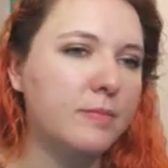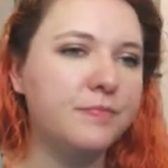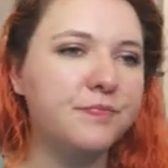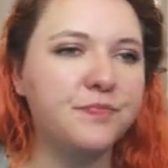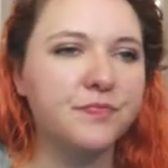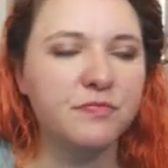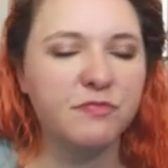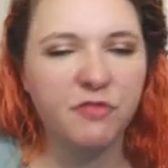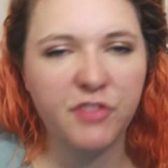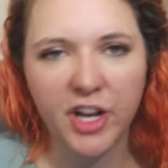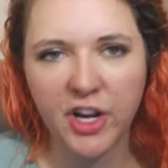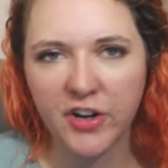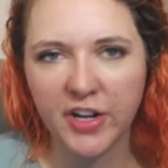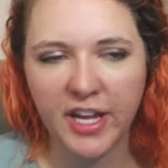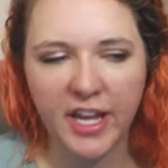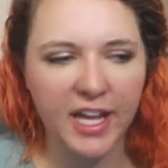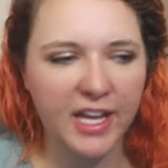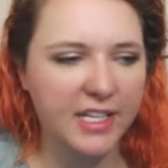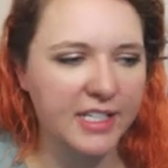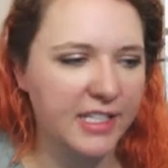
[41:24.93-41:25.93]
Very
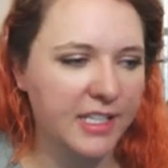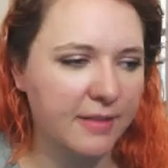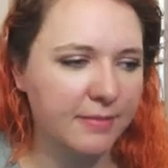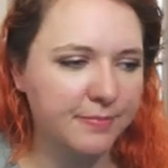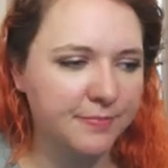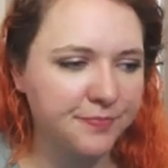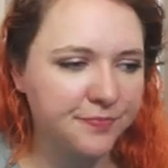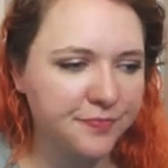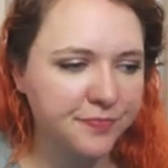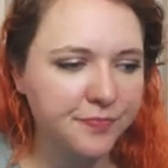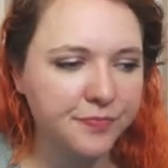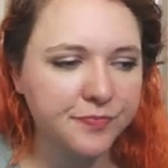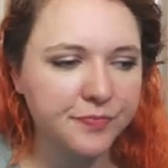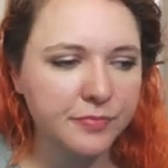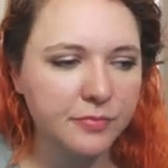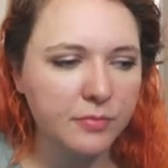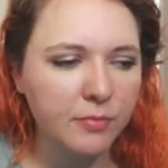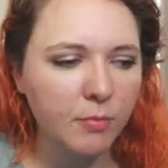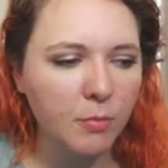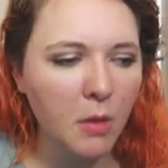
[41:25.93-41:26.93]
handy.
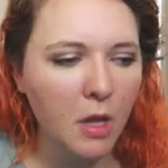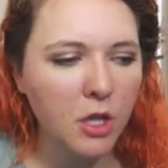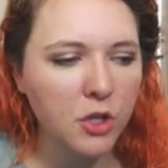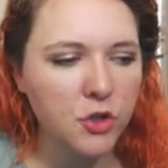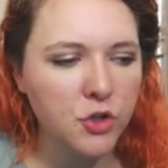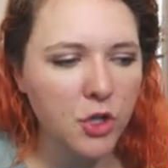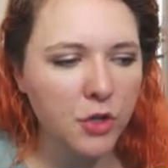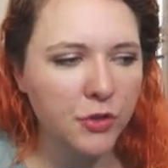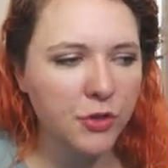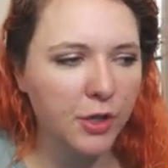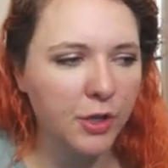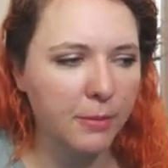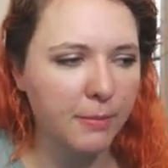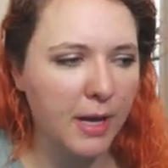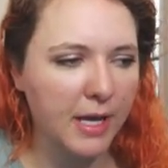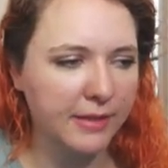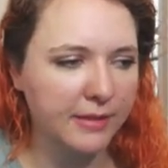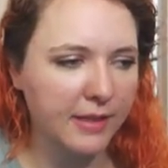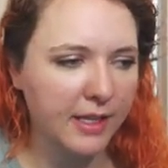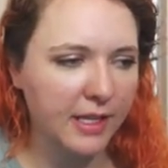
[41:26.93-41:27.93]
Chotto
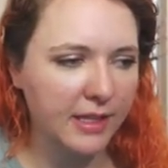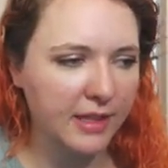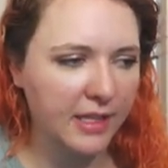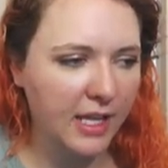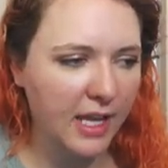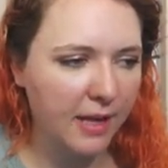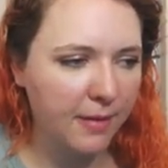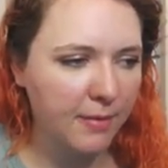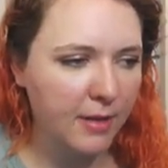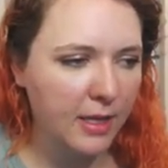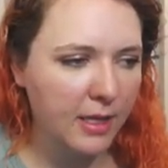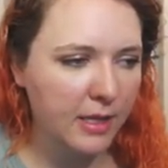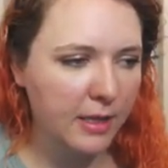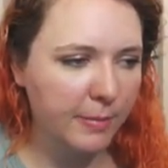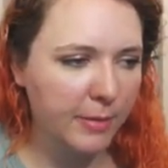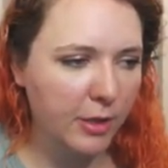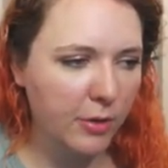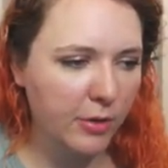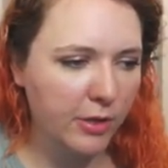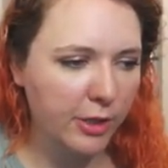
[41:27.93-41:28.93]
matte. Let me
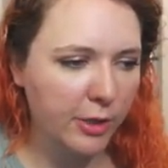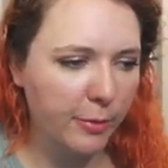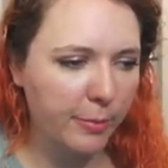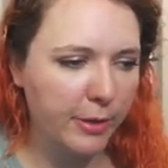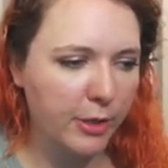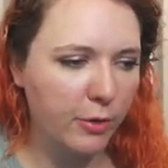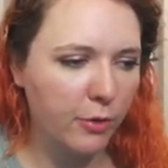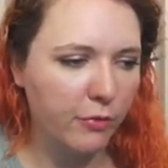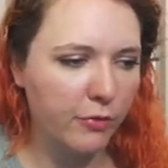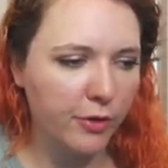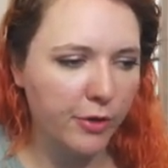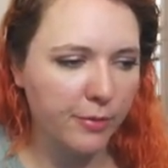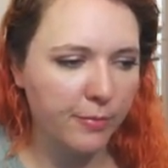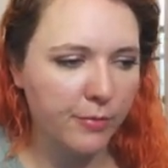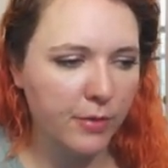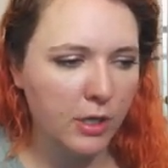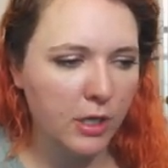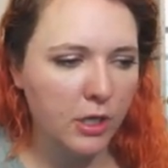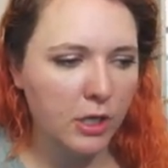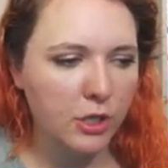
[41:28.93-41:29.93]
go a little bit over.
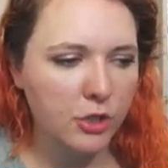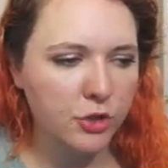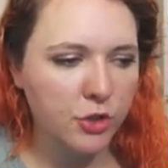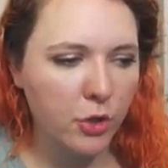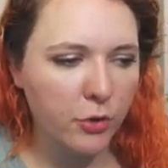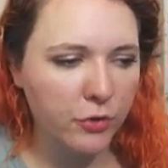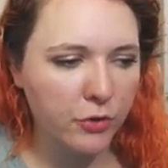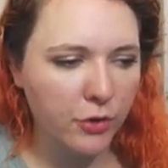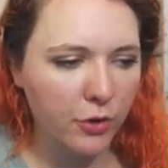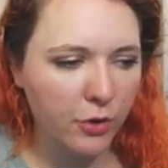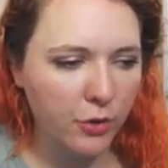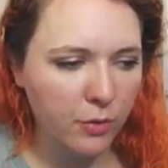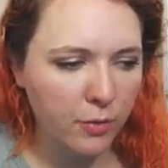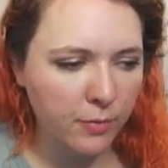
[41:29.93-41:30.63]
Chotto